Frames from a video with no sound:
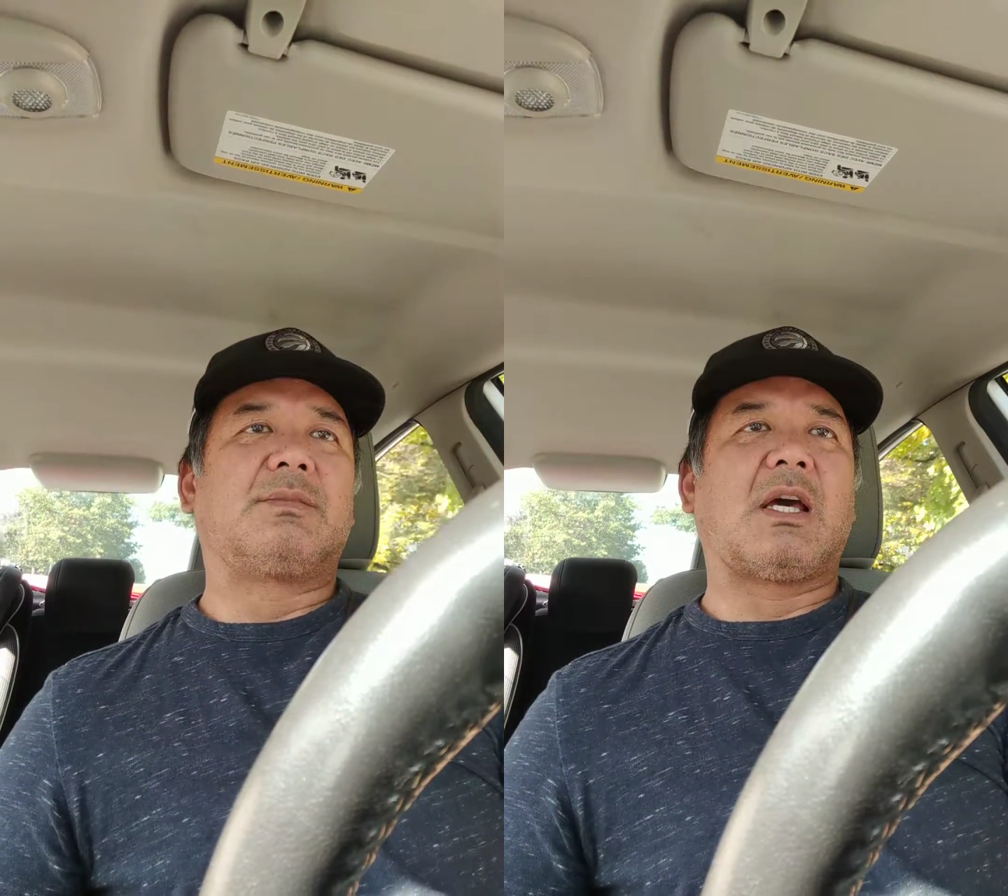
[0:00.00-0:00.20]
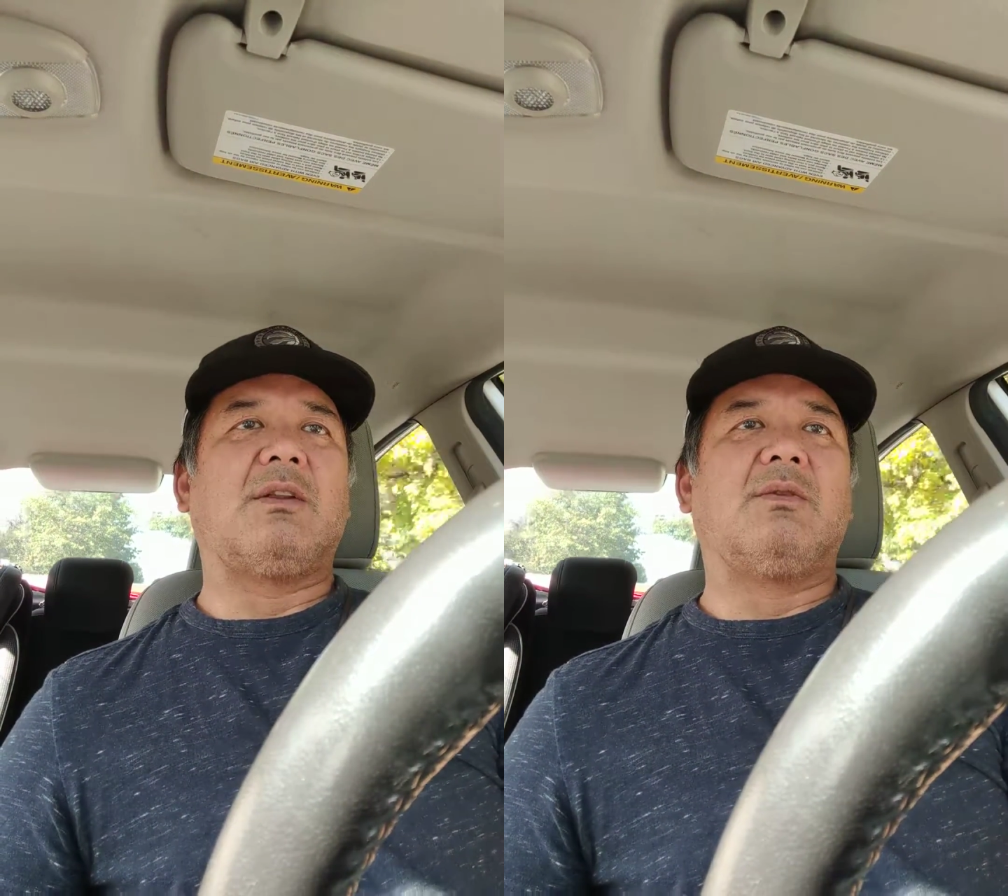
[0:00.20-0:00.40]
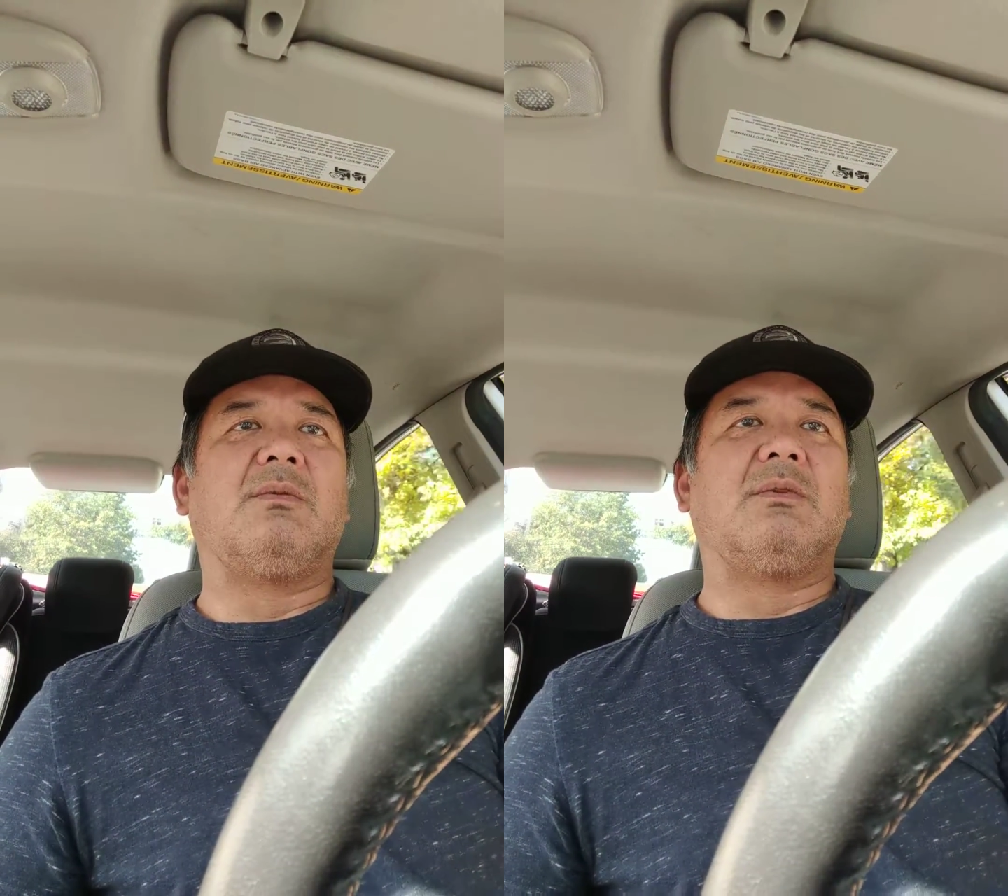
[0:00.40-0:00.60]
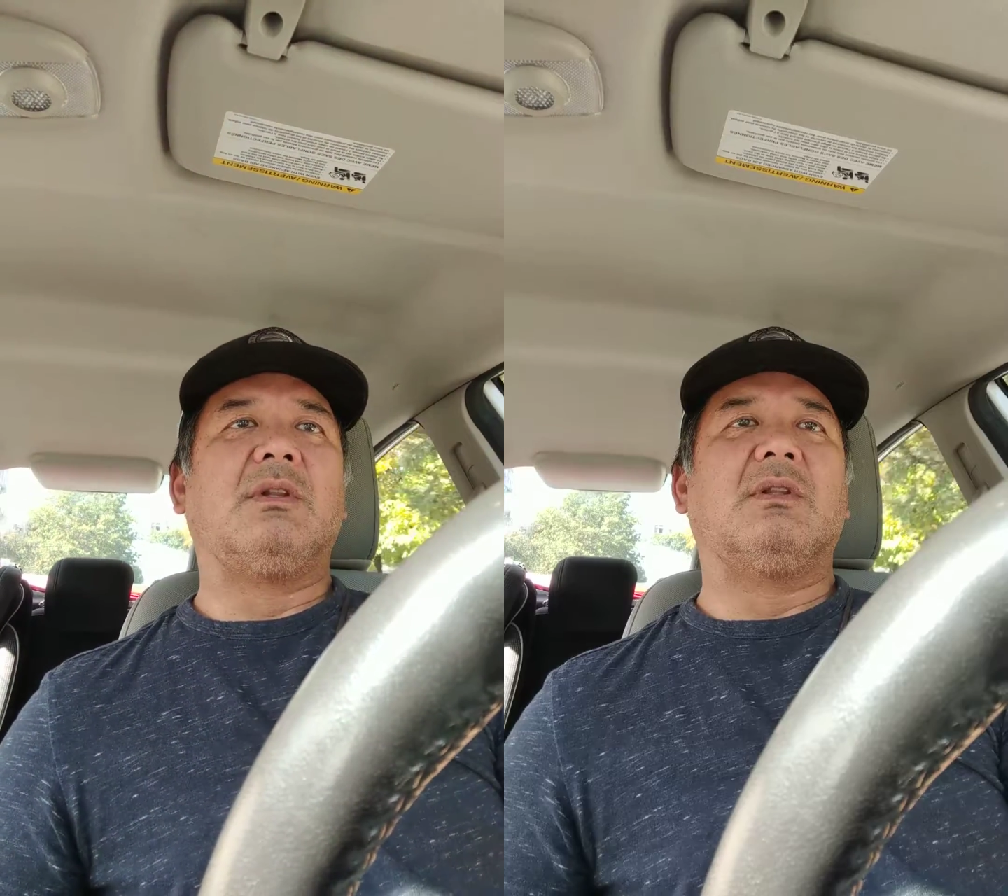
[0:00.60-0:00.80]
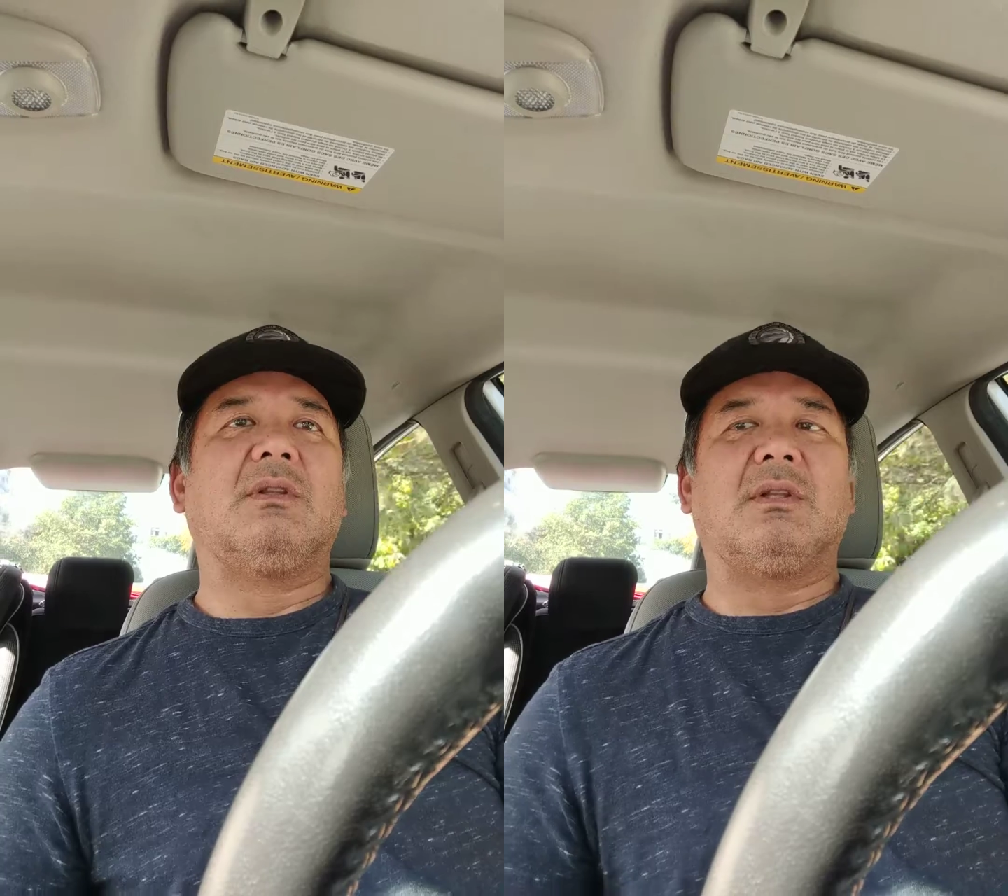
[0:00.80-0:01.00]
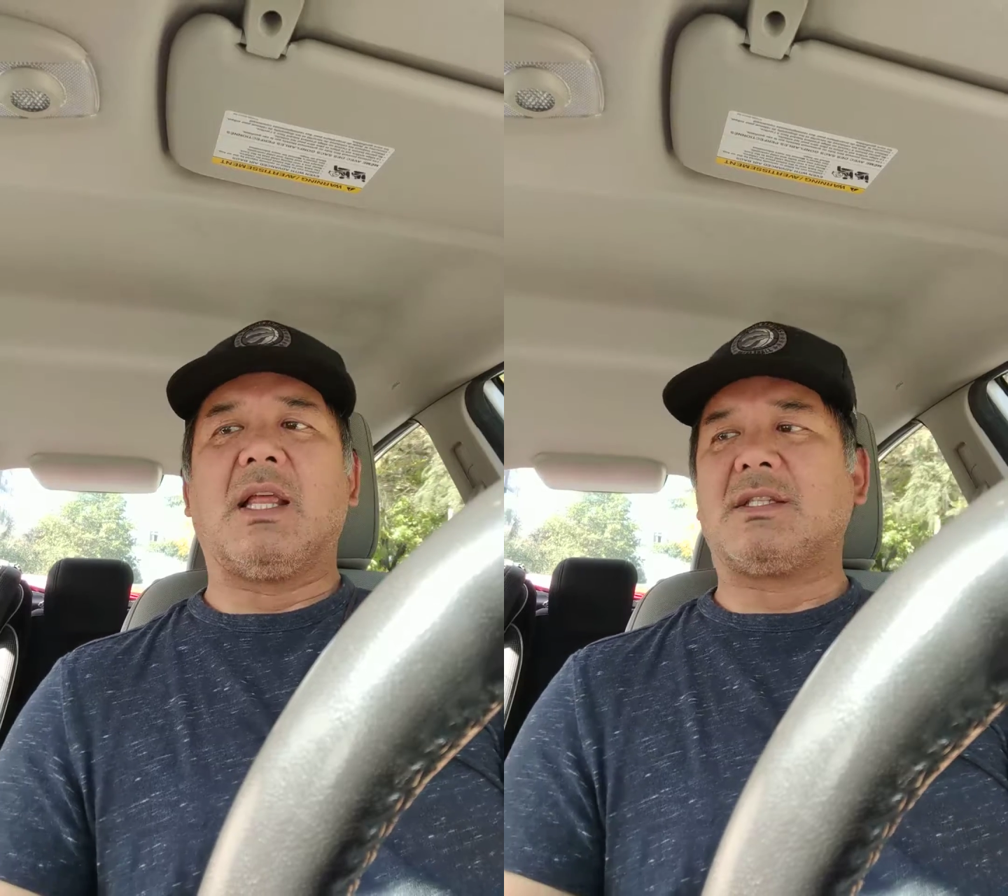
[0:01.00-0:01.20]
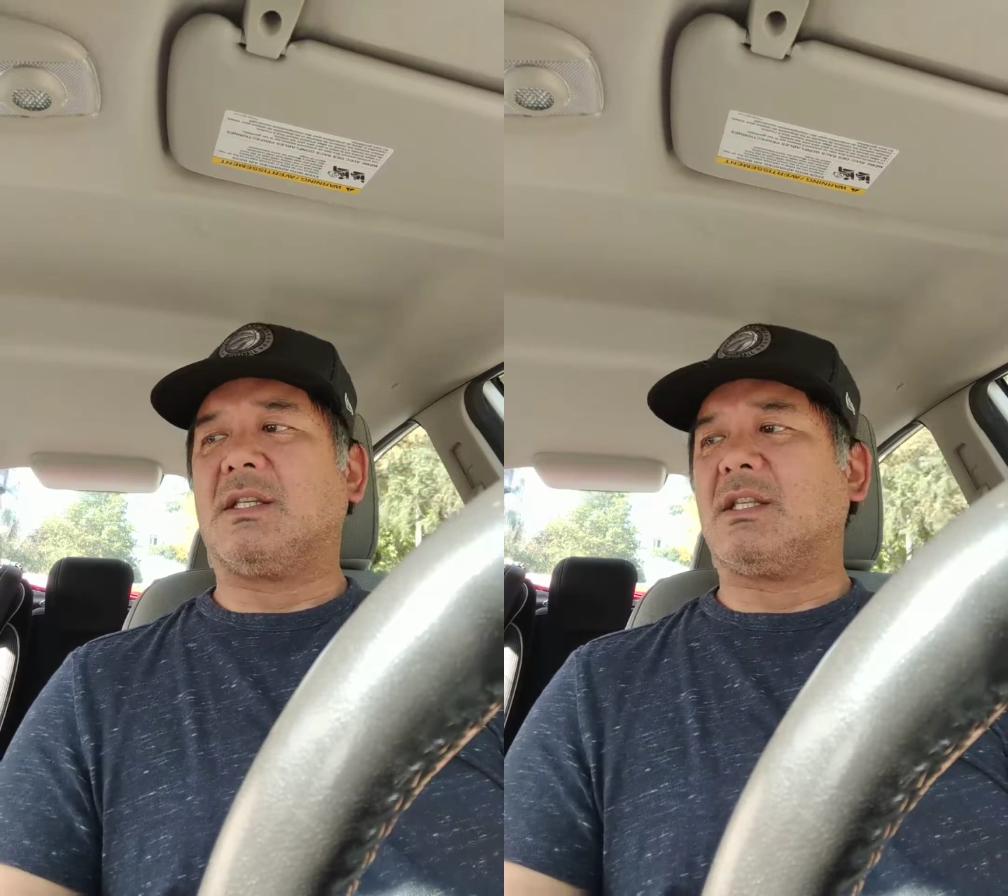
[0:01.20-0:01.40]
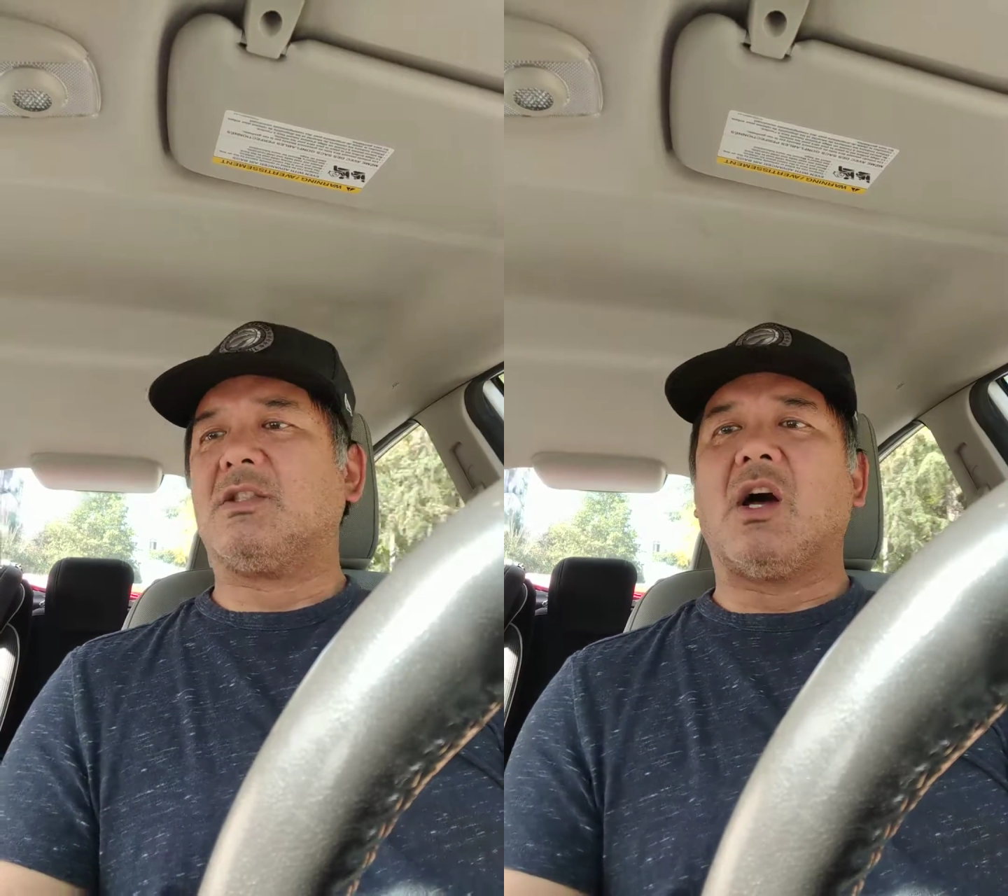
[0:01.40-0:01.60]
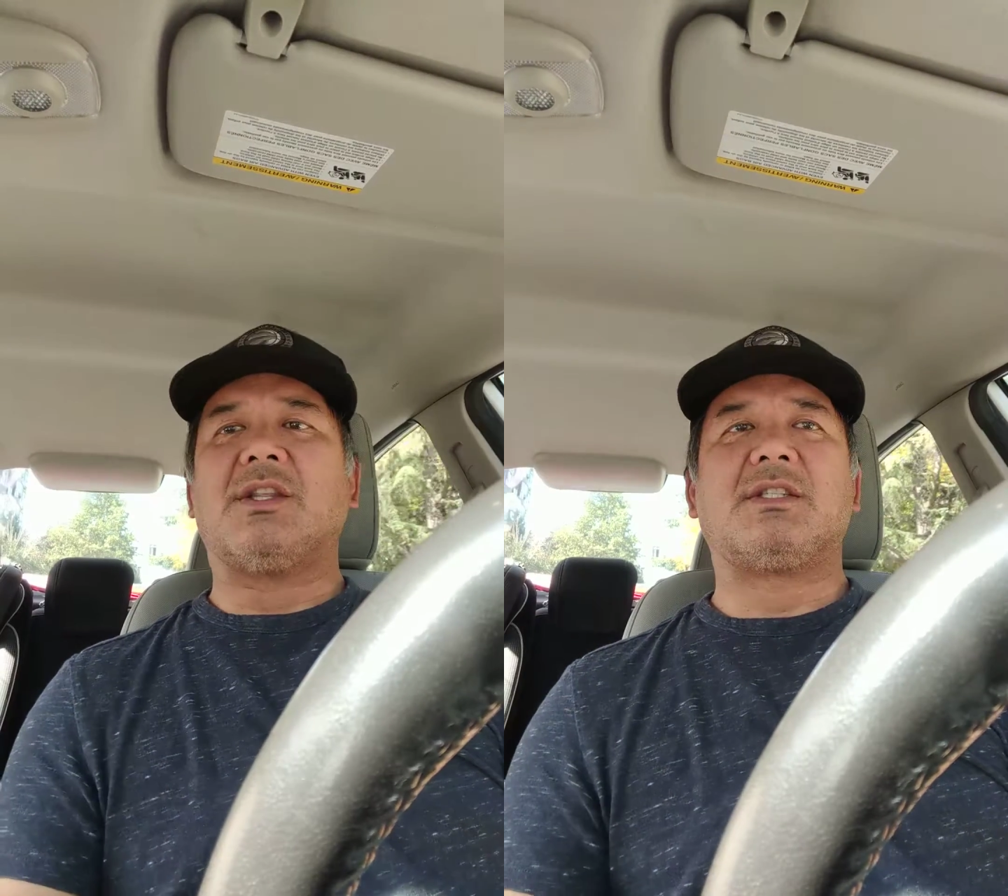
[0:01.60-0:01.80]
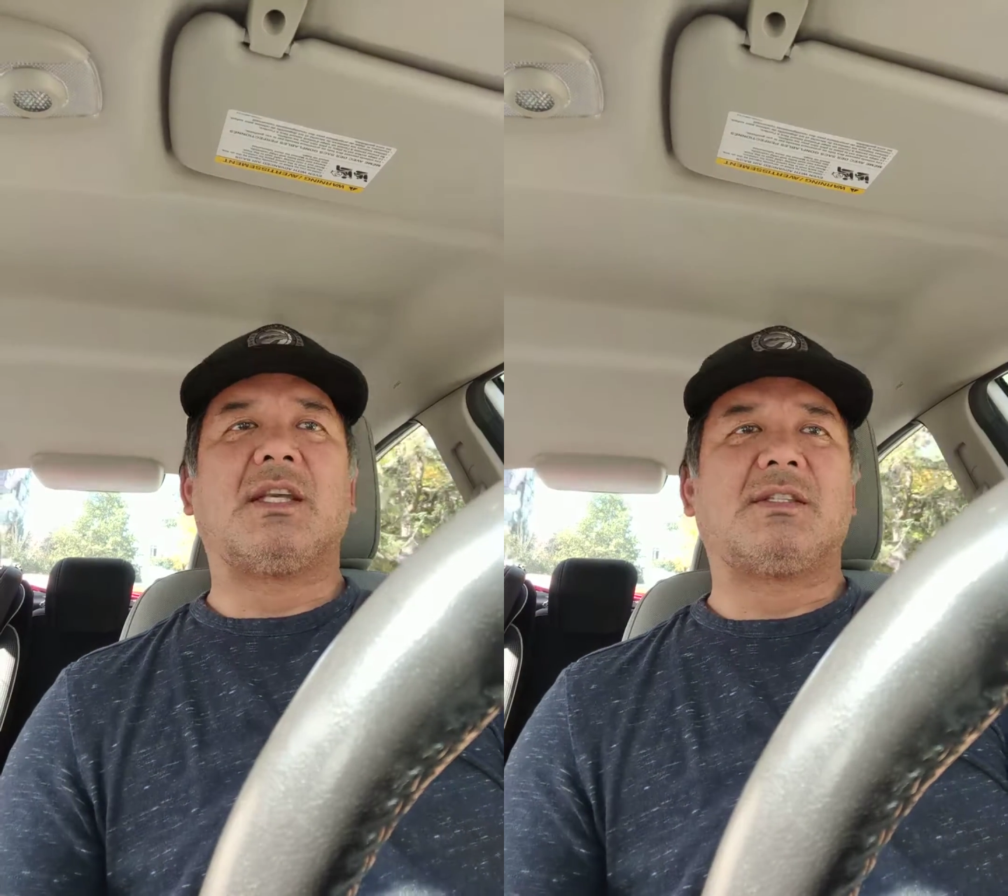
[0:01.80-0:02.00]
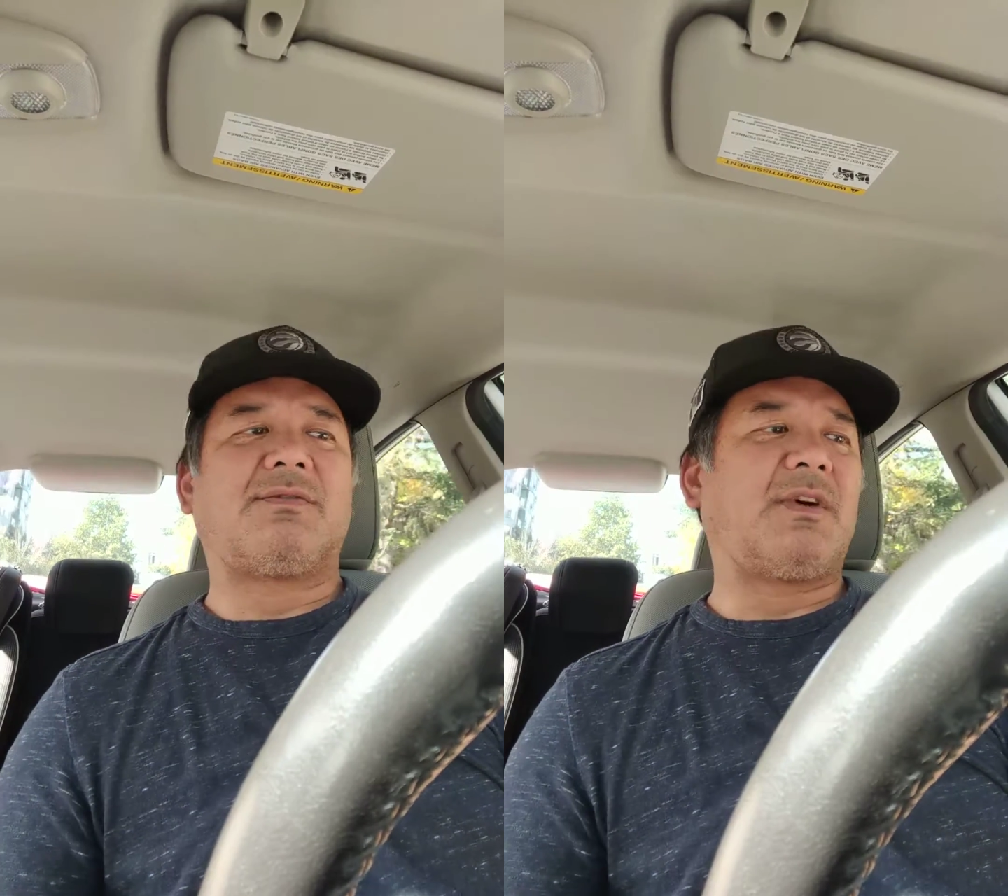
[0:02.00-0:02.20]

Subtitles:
kind of less of this nonsense,